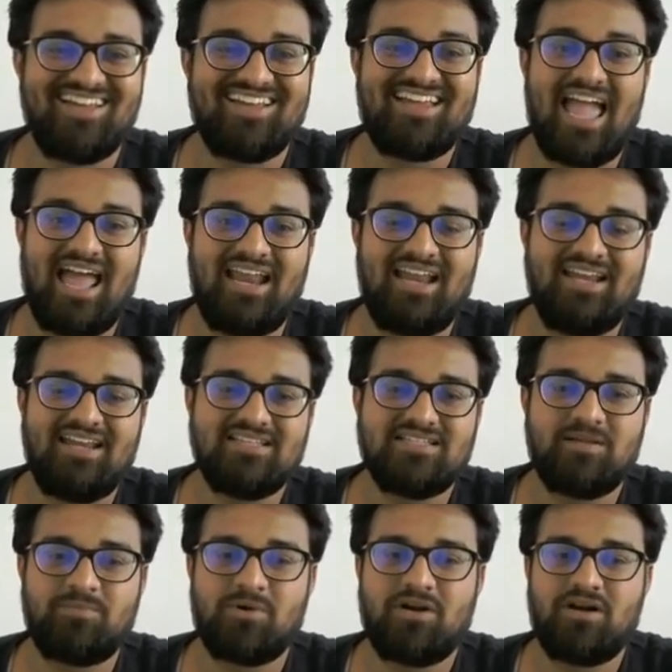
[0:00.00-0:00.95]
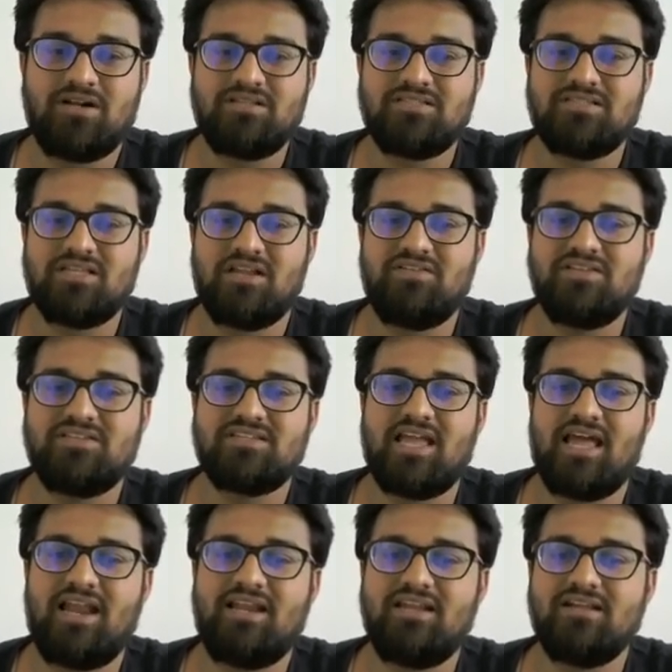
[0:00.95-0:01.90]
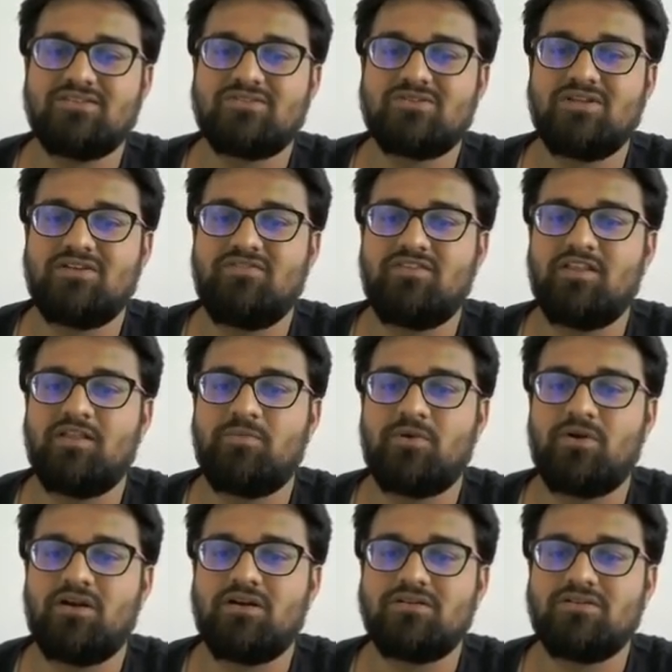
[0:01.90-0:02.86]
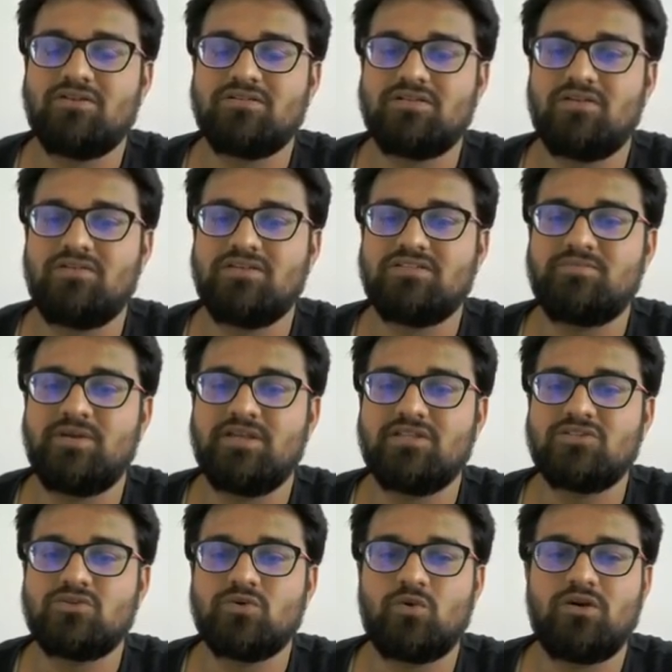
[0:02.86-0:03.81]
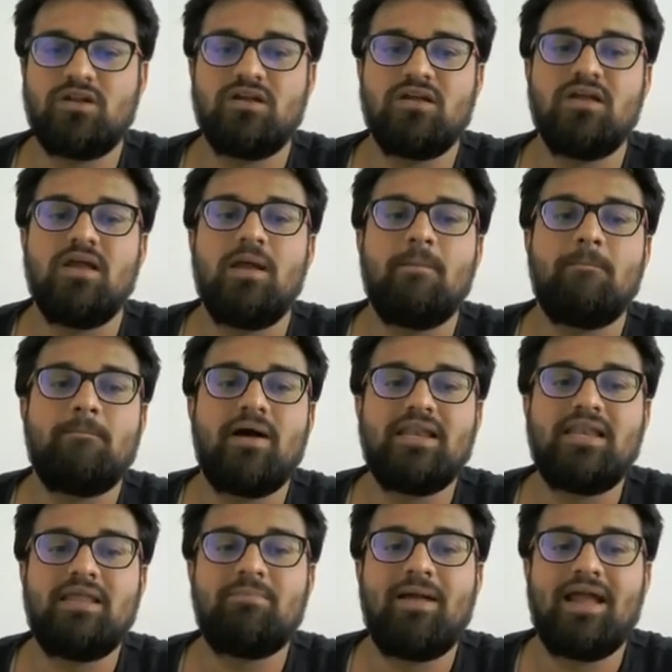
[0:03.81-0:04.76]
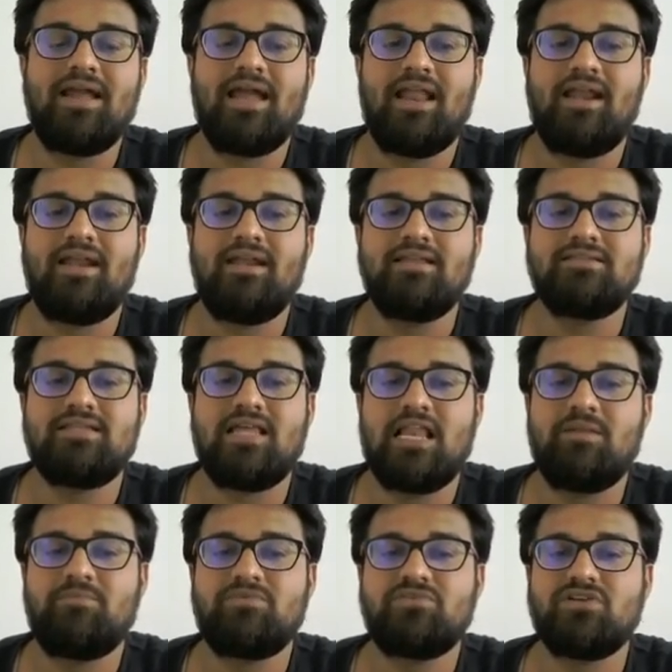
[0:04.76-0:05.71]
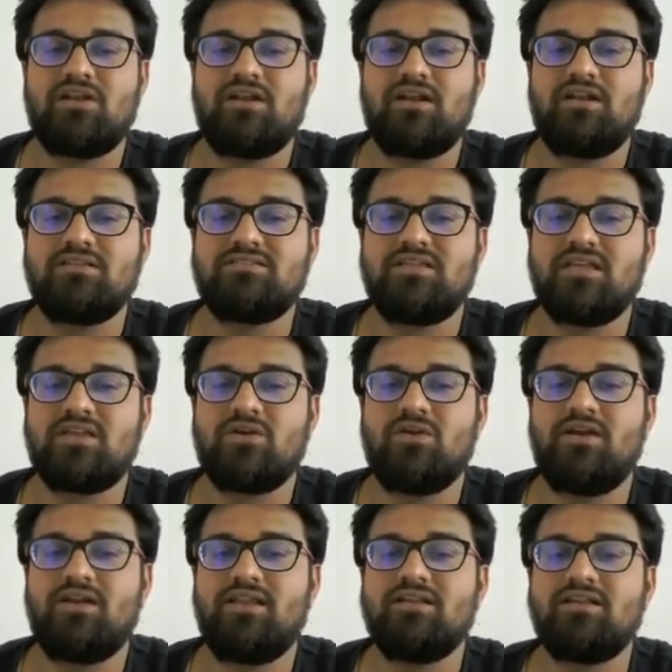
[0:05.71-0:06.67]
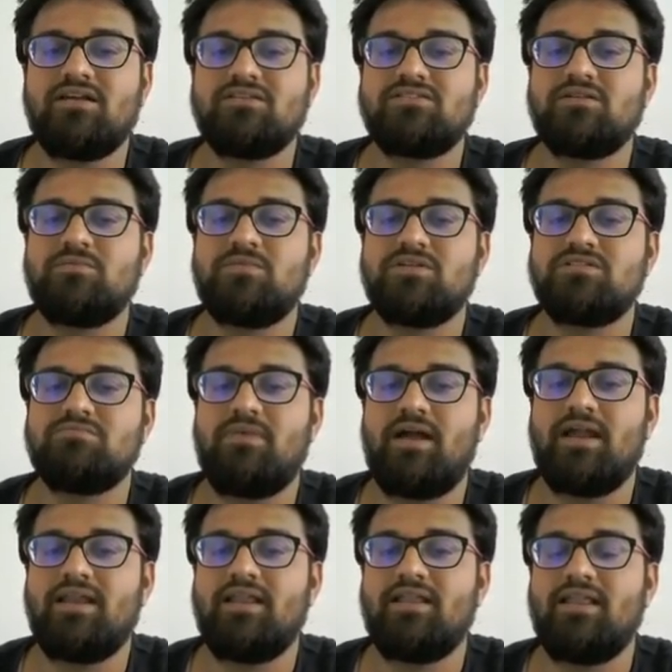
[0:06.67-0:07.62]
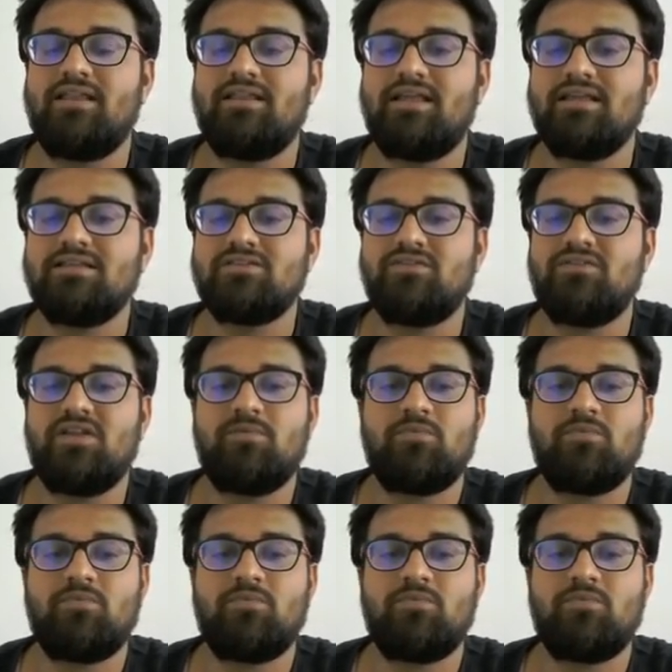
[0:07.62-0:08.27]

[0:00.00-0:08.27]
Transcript: Guarantees. The product service guarantee associated with the product or service being sold. Money back guarantees help generate a security in customers' mind. In case of any